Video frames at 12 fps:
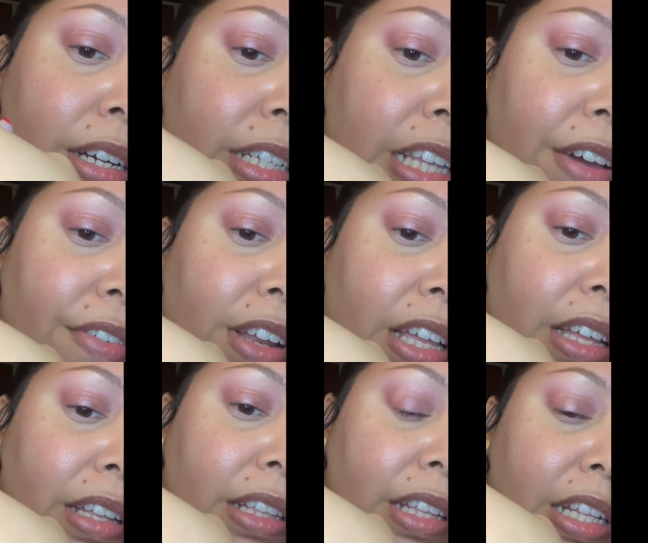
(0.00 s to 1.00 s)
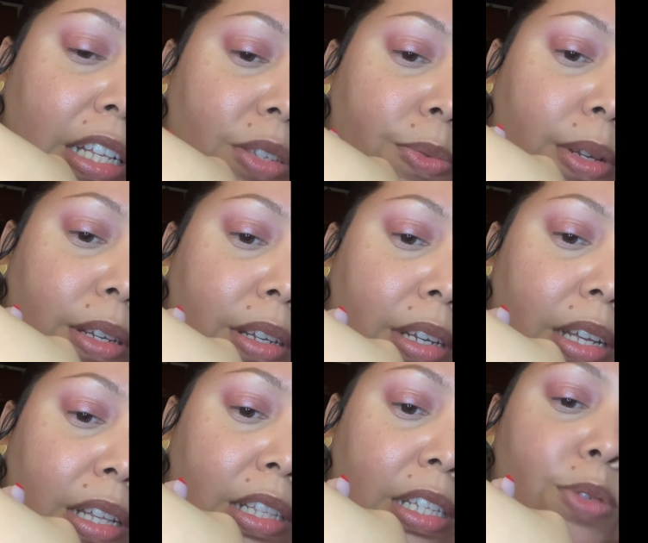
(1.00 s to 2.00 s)
definitely, than this one.
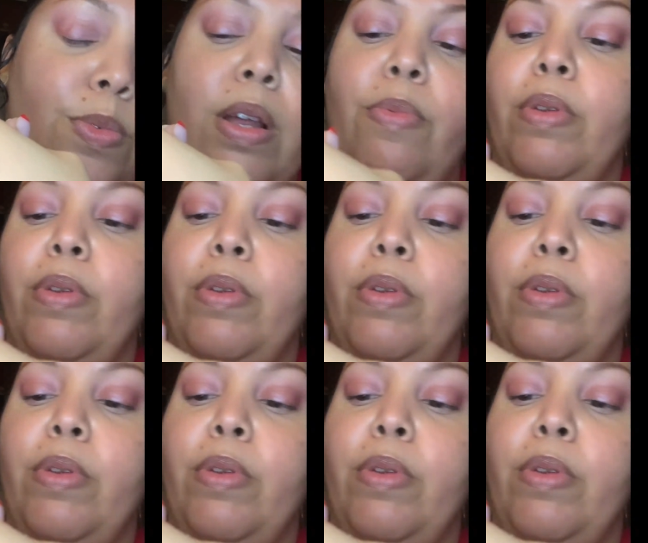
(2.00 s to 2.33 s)
This one I would